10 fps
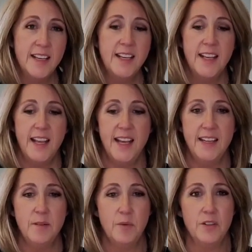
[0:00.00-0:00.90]

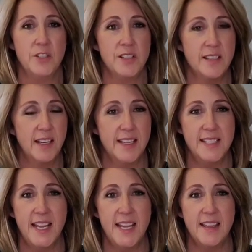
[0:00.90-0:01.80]
And we're just, again,
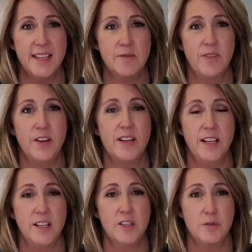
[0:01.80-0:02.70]
taking these very
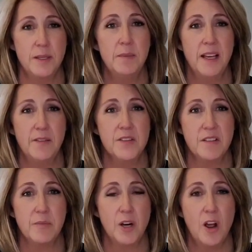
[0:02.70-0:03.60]
extreme levels of
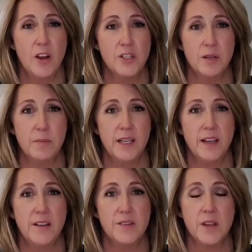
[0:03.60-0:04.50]
precaution
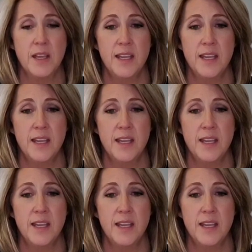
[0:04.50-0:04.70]
because,